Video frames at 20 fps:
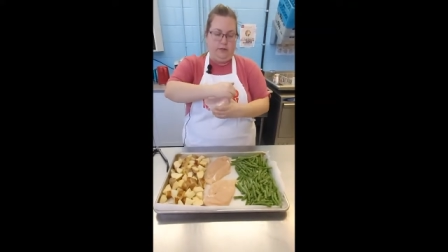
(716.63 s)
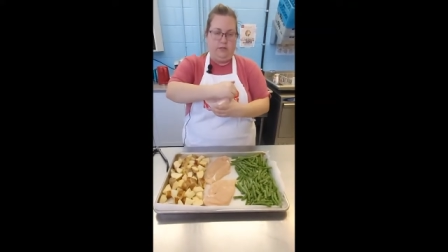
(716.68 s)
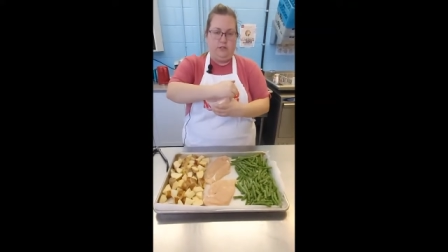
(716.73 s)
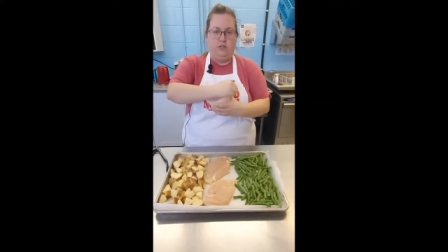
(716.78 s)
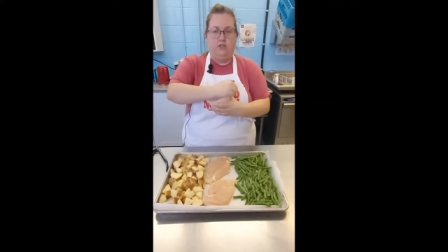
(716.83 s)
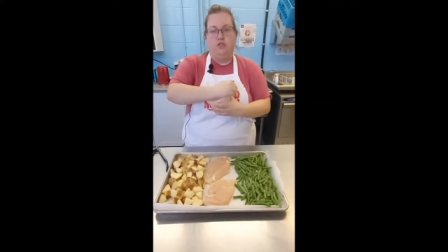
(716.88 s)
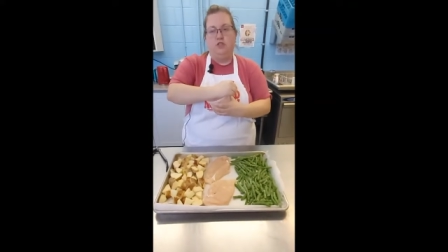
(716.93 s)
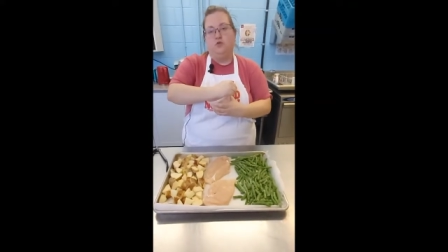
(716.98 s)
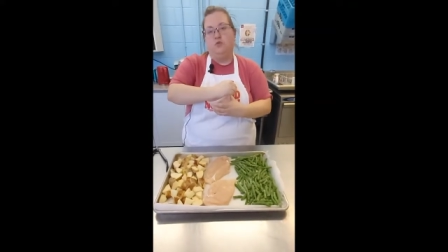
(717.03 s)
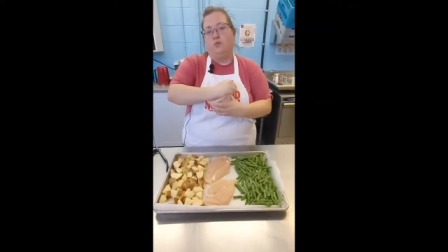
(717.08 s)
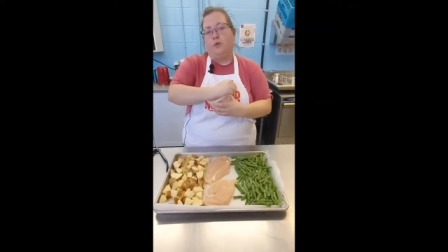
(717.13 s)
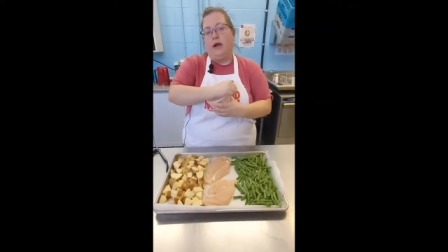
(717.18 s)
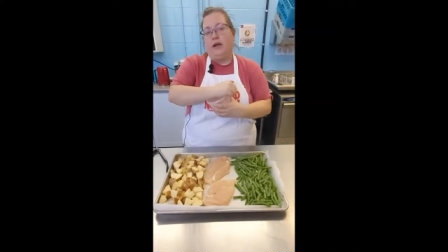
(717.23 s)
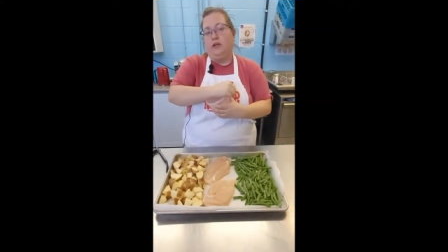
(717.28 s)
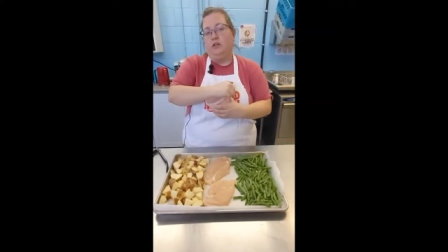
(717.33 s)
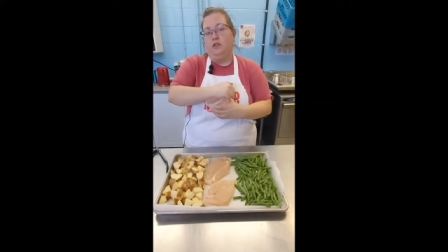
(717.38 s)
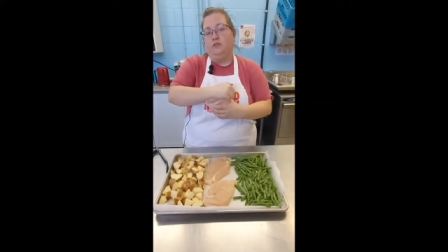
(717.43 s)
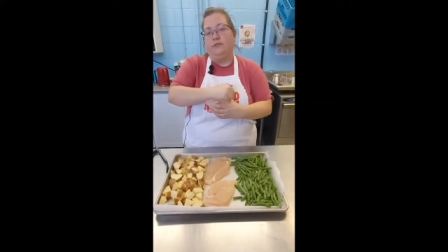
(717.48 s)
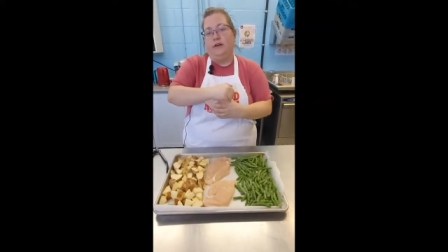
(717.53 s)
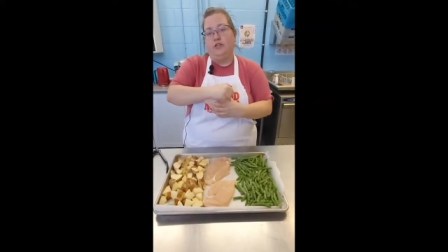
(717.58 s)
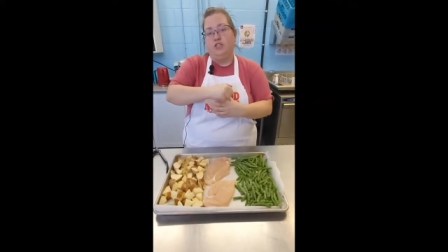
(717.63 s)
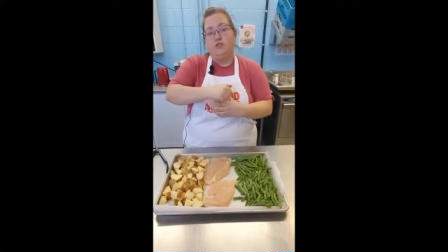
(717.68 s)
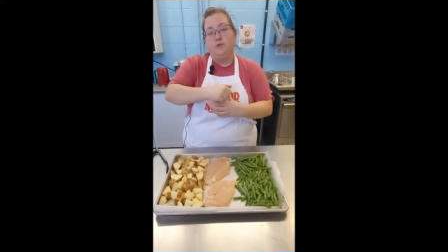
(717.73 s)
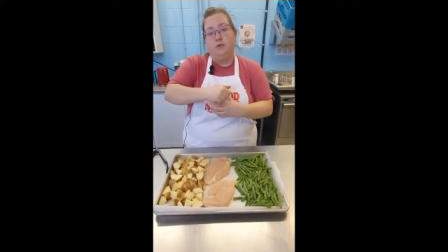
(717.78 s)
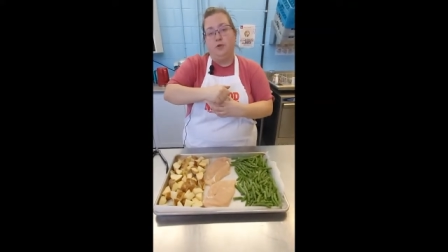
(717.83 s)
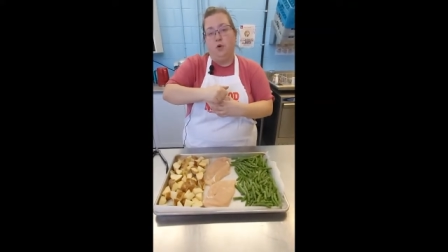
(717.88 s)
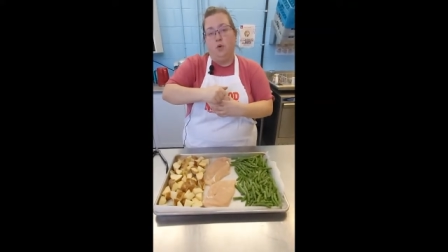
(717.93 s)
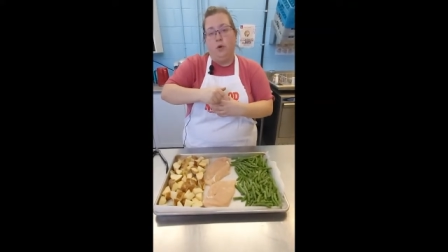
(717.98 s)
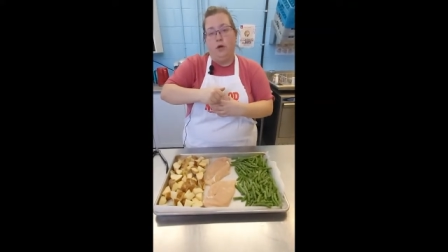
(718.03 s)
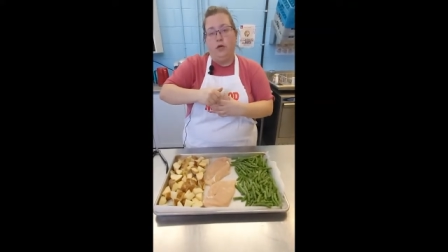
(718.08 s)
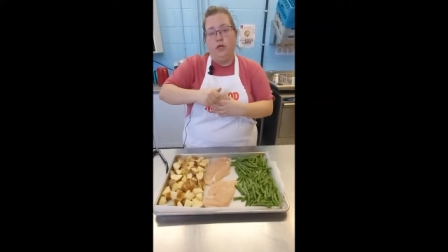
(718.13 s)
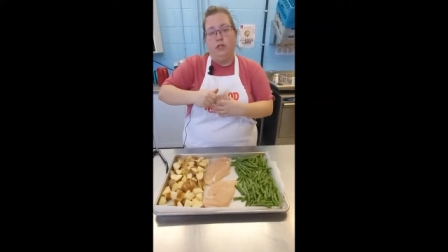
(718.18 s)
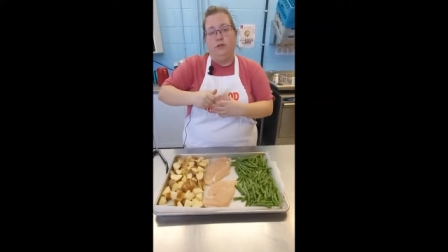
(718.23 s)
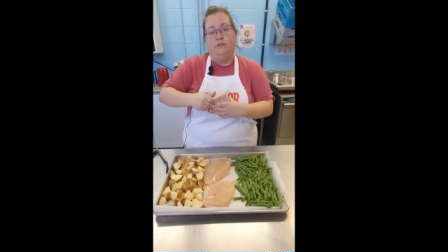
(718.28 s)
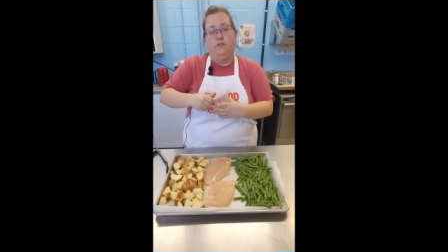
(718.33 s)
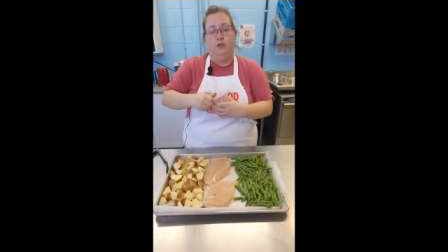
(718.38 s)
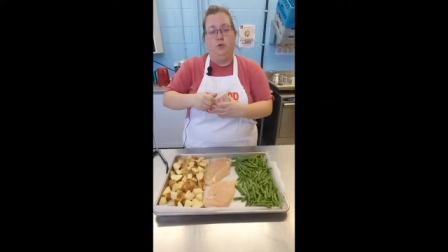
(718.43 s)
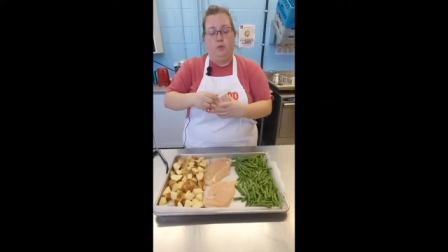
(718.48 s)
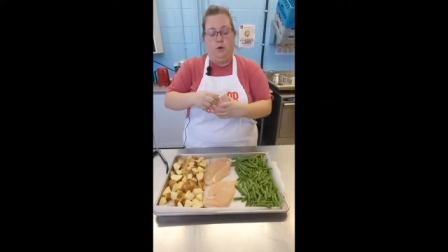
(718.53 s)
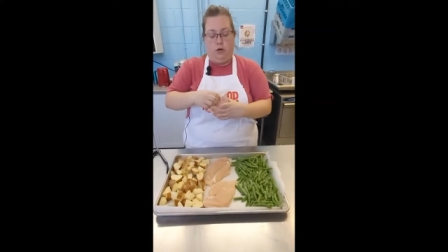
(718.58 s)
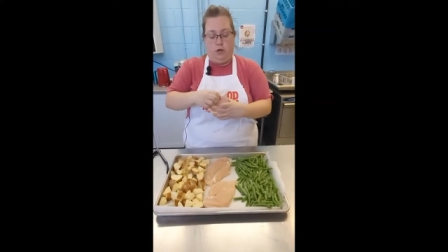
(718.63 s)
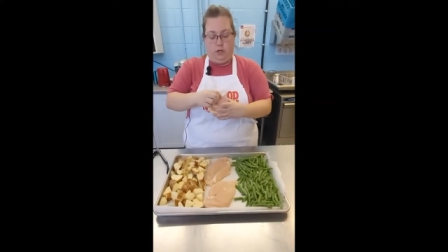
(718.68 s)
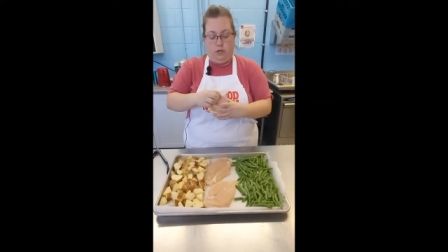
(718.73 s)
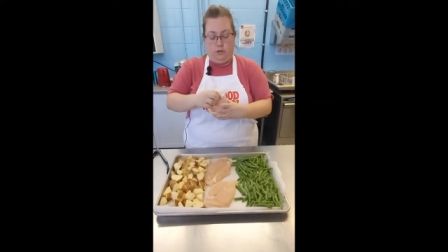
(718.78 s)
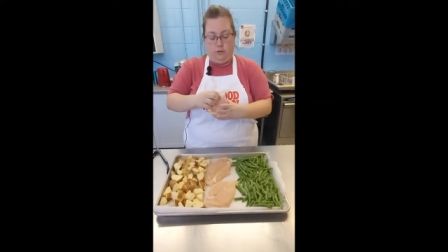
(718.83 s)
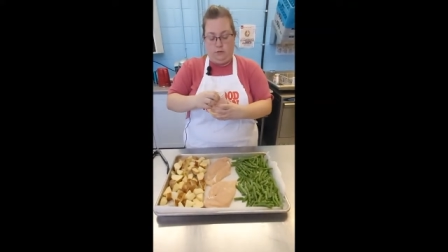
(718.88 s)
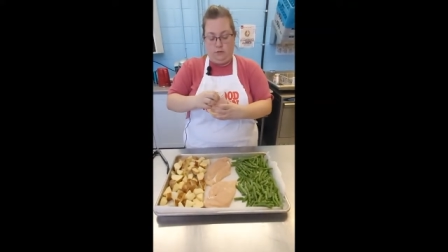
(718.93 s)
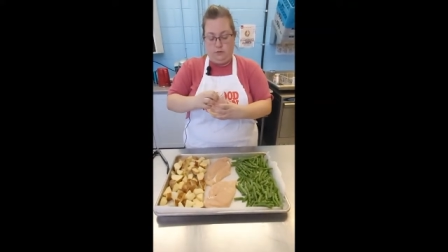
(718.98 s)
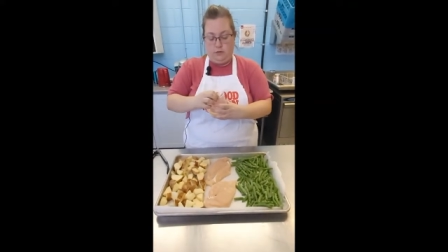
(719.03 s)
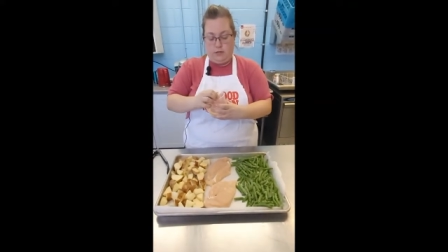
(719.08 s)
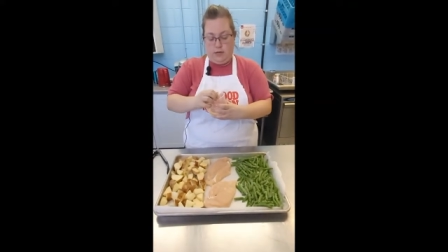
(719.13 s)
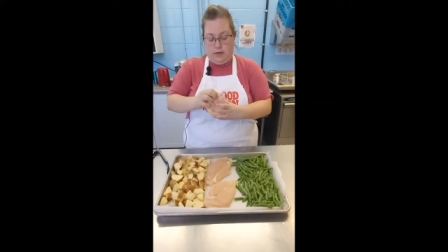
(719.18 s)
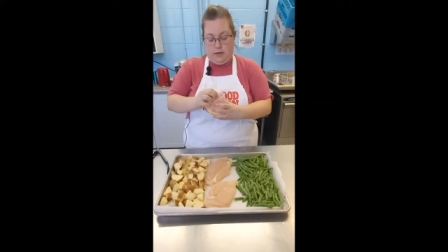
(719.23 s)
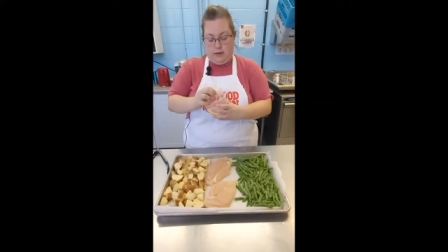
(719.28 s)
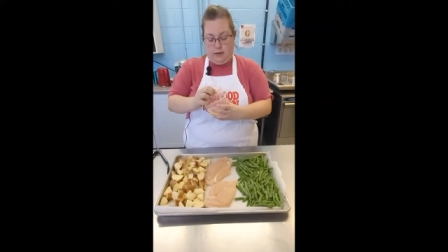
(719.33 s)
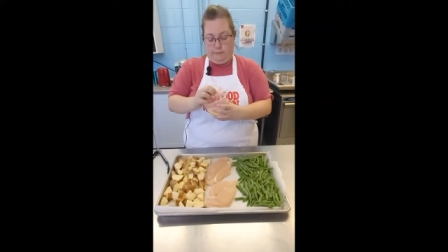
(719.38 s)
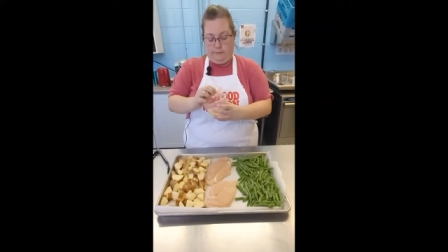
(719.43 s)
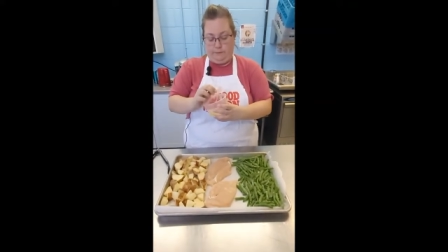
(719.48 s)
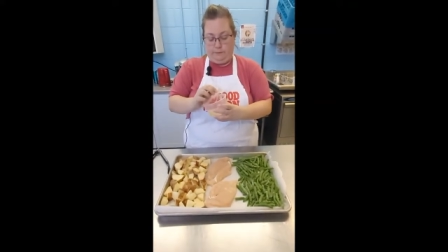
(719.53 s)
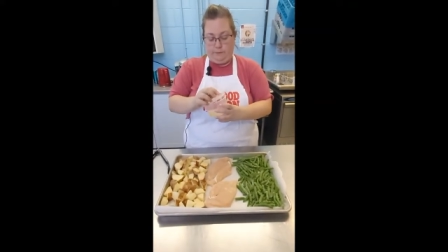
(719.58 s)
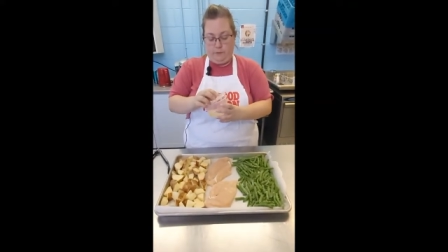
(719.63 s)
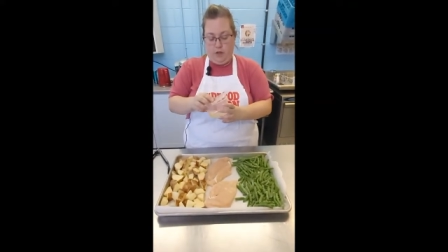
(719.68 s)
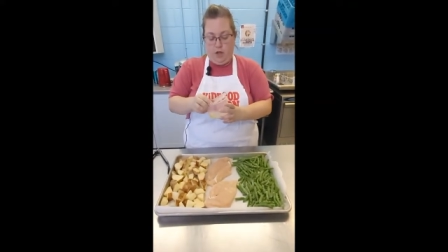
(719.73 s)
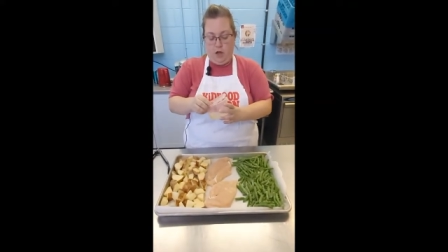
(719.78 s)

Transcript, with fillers: This is just regular vegetable oil if you wanna use um,